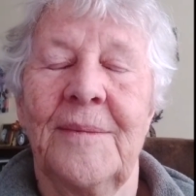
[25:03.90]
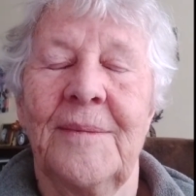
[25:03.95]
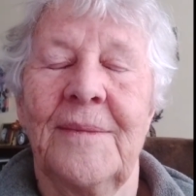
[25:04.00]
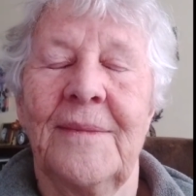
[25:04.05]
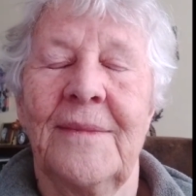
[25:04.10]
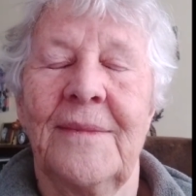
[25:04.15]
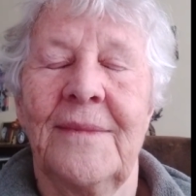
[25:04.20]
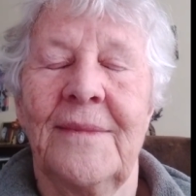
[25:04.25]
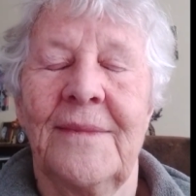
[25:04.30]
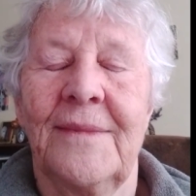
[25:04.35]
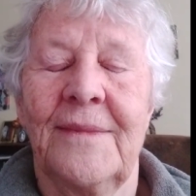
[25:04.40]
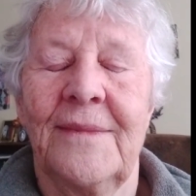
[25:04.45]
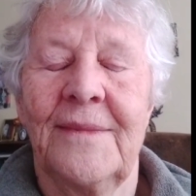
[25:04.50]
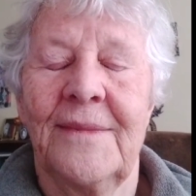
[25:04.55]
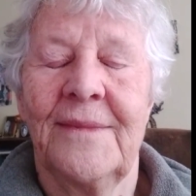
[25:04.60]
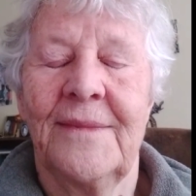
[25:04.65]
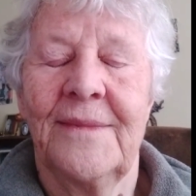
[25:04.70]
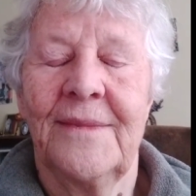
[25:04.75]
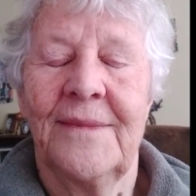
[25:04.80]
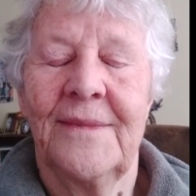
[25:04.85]

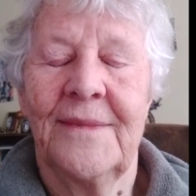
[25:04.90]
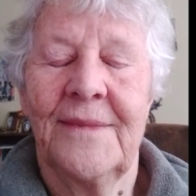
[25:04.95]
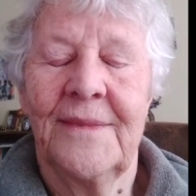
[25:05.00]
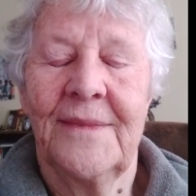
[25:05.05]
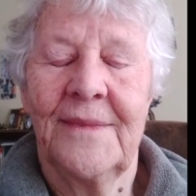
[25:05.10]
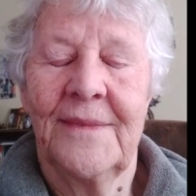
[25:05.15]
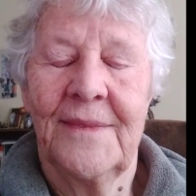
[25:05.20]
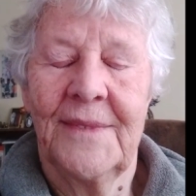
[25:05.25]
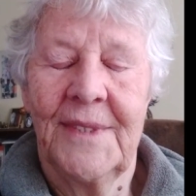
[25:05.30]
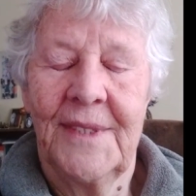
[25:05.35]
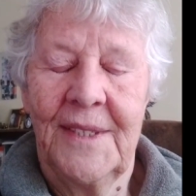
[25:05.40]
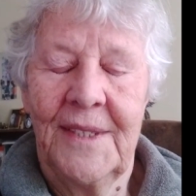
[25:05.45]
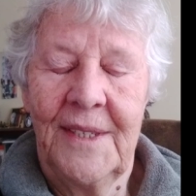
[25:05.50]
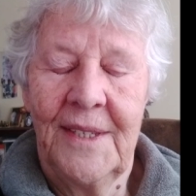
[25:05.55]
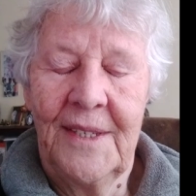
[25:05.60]
No one is speaking in this clip.